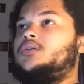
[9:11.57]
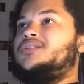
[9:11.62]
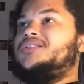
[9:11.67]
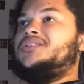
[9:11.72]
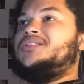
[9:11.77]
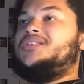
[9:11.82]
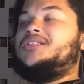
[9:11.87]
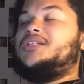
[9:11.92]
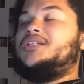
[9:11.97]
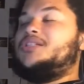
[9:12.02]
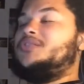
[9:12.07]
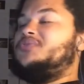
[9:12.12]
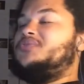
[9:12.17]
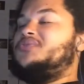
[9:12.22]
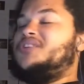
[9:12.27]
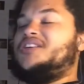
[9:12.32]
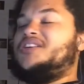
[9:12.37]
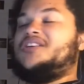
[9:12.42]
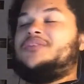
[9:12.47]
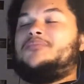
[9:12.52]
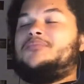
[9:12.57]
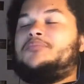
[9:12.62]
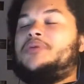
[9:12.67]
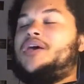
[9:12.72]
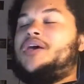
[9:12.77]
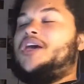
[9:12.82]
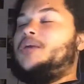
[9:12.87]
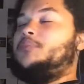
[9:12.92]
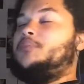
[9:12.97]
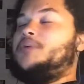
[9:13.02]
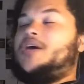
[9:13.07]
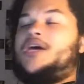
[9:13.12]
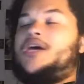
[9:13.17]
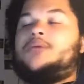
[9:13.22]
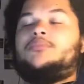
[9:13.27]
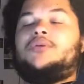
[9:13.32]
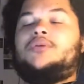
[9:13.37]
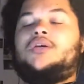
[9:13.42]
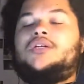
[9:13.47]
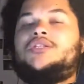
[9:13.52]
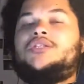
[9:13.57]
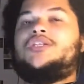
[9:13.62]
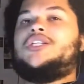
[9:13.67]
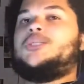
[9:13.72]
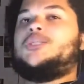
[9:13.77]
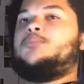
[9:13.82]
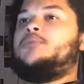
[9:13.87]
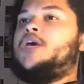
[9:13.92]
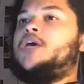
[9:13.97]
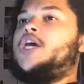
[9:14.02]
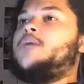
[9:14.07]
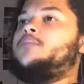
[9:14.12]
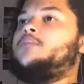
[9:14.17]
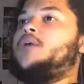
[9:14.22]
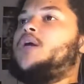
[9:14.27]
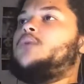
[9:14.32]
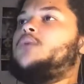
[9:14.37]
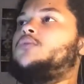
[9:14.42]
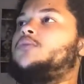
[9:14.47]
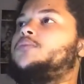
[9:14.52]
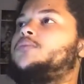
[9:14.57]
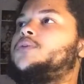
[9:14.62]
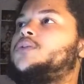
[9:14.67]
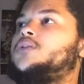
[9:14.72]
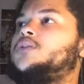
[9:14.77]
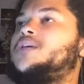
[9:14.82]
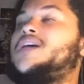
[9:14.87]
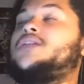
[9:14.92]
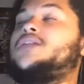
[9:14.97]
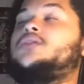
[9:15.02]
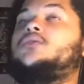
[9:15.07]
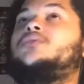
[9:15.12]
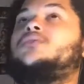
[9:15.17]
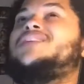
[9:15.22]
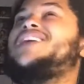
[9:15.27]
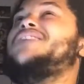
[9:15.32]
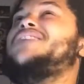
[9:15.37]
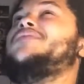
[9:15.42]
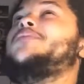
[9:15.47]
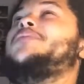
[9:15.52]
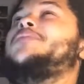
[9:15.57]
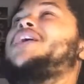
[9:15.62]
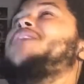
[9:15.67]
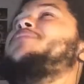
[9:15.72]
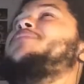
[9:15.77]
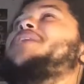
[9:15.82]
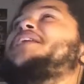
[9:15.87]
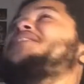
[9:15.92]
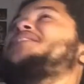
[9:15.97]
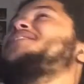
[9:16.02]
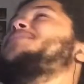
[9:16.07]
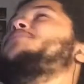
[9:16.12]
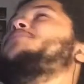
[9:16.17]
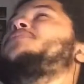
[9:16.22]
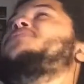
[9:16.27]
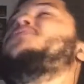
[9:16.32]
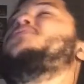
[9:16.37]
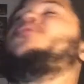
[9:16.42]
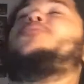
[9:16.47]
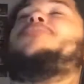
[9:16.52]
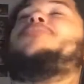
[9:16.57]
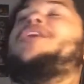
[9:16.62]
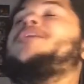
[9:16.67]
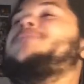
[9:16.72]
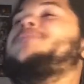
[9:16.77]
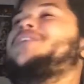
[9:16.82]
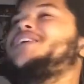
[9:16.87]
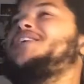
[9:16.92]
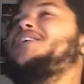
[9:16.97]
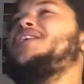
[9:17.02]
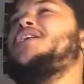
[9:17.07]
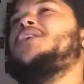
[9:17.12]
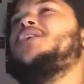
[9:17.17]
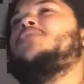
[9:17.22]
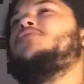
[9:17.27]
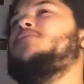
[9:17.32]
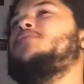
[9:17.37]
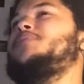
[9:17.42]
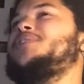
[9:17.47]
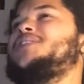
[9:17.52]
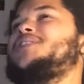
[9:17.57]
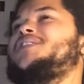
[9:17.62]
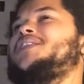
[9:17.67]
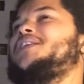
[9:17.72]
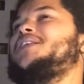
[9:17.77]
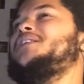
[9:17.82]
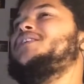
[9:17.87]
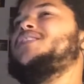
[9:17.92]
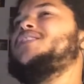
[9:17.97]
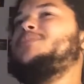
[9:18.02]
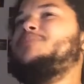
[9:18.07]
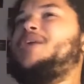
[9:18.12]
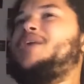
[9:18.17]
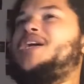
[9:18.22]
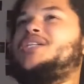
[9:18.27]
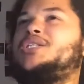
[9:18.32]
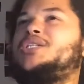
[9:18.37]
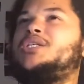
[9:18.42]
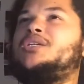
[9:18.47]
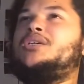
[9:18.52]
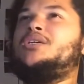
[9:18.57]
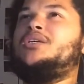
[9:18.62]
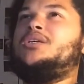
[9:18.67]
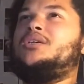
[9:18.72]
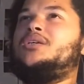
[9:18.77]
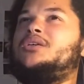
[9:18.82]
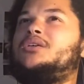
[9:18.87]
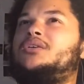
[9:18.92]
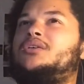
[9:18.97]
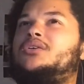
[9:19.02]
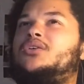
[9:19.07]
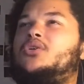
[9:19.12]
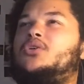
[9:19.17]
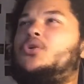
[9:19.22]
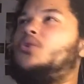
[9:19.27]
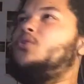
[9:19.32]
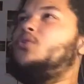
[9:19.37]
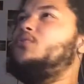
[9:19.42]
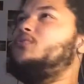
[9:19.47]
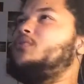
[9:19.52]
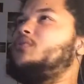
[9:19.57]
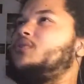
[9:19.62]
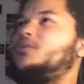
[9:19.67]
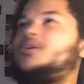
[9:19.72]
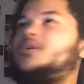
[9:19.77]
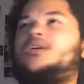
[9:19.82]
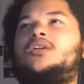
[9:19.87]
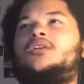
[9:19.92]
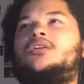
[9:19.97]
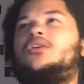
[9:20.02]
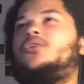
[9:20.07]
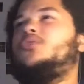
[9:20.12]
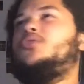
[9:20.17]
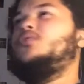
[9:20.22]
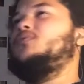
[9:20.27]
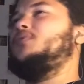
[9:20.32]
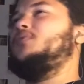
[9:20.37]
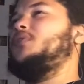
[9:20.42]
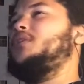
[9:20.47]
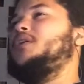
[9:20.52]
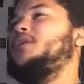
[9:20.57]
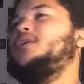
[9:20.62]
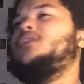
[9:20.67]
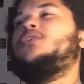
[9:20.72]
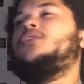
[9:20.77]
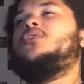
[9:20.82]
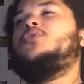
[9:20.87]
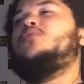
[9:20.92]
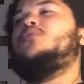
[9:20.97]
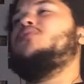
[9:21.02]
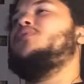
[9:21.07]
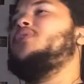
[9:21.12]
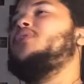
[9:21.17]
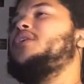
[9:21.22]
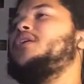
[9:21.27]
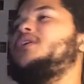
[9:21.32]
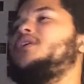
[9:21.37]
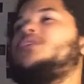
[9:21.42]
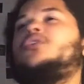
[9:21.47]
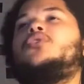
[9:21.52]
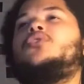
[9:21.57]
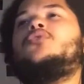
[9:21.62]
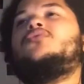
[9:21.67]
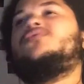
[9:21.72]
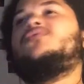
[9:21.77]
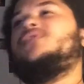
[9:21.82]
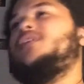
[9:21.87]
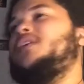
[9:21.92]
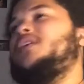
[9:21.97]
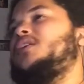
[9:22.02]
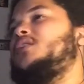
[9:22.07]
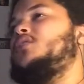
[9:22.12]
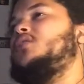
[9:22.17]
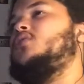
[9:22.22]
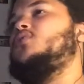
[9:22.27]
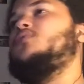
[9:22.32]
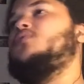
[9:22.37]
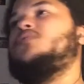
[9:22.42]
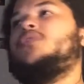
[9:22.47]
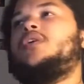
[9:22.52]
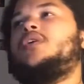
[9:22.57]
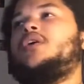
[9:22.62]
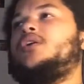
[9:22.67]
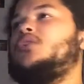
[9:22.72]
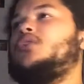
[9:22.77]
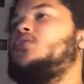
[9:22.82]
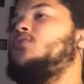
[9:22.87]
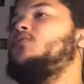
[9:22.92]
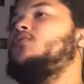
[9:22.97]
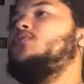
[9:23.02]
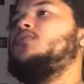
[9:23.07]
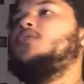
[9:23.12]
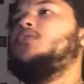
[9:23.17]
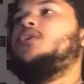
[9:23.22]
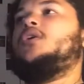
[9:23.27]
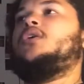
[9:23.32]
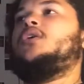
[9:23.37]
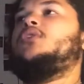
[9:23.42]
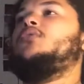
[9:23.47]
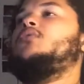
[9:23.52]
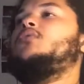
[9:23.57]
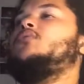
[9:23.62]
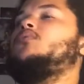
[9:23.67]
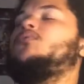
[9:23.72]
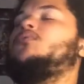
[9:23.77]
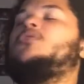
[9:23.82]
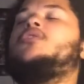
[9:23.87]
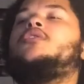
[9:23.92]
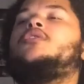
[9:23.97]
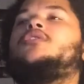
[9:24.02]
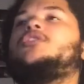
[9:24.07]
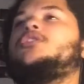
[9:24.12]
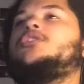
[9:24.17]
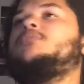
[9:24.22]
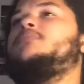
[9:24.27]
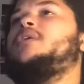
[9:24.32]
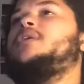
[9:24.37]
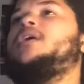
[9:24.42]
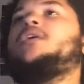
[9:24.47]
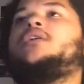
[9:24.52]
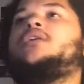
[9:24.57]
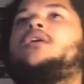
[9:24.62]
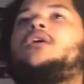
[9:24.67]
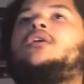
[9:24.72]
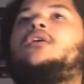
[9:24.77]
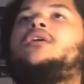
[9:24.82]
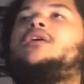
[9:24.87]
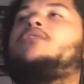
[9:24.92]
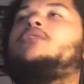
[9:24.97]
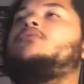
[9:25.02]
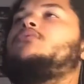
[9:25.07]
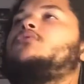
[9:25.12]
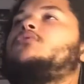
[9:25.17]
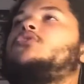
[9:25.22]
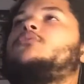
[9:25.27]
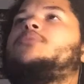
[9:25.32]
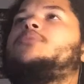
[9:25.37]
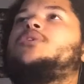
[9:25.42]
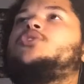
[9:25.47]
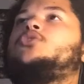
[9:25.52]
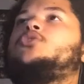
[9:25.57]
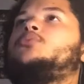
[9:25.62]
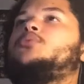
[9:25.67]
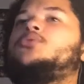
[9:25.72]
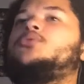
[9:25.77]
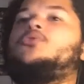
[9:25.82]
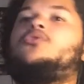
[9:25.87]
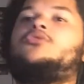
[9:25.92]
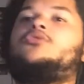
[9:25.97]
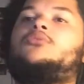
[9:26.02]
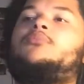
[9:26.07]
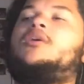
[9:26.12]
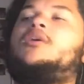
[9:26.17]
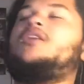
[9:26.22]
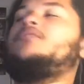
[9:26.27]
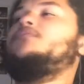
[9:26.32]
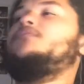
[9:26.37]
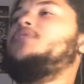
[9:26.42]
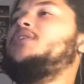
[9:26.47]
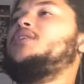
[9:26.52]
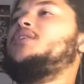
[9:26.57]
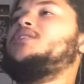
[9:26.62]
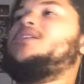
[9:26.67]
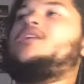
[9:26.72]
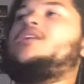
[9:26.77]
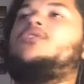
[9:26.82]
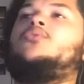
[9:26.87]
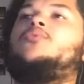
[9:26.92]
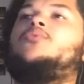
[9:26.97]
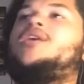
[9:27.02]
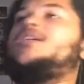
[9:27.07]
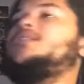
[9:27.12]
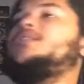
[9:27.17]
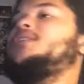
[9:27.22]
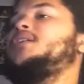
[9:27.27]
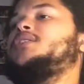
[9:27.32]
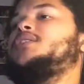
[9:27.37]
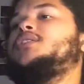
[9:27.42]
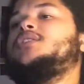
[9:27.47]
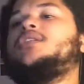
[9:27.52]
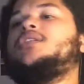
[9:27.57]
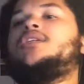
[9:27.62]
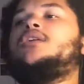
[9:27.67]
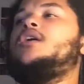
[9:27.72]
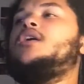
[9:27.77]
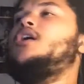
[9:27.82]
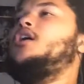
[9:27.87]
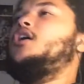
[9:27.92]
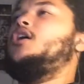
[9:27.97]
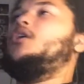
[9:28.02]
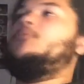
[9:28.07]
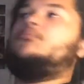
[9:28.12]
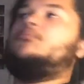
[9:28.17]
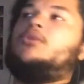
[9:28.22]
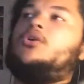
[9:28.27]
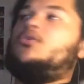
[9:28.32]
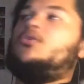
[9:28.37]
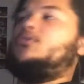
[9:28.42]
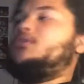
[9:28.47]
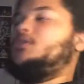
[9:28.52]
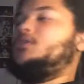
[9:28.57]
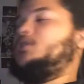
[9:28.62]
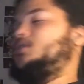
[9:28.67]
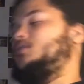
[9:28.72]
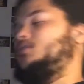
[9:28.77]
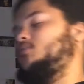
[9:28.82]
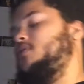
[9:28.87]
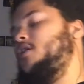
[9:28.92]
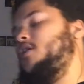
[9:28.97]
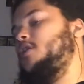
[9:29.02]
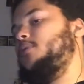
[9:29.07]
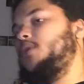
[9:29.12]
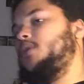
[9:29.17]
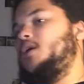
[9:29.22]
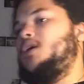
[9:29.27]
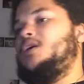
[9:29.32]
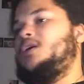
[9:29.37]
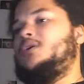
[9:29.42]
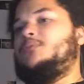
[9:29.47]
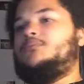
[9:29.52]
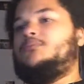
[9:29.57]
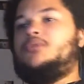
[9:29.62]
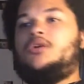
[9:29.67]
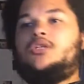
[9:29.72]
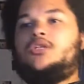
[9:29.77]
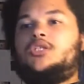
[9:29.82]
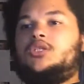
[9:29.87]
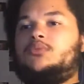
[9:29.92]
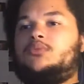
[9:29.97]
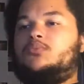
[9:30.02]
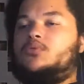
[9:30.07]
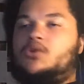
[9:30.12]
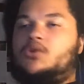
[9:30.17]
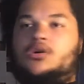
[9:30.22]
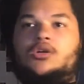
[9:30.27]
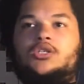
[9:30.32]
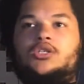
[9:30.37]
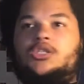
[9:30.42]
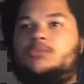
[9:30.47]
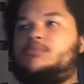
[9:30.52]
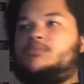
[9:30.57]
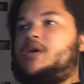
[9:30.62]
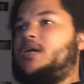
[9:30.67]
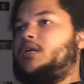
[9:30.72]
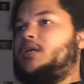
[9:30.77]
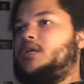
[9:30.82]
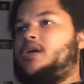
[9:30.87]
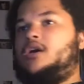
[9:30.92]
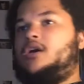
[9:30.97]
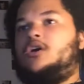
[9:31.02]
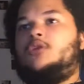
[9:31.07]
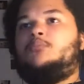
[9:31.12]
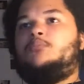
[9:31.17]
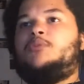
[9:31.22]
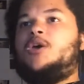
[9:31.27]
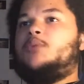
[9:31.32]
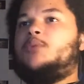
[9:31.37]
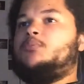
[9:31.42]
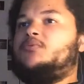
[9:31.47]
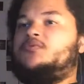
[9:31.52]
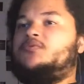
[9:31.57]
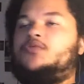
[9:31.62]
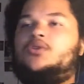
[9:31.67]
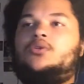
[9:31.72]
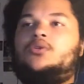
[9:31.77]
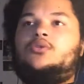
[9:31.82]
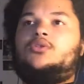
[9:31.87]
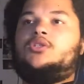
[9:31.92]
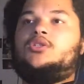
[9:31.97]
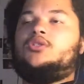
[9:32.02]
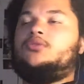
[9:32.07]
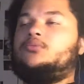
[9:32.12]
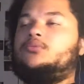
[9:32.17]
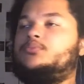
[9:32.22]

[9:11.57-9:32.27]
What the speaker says: Since fucking Payback, man. Since Payback, we've been... Actually, no, not even Payback. Since before Payback. We've been seeing this match over and over and over and over and over and over again on Raw, SmackDown. I don't know about Superstars and Main Event because I don't watch that shit. Bars and shit, Ryan. But Raw, SmackDown, pay-per-views...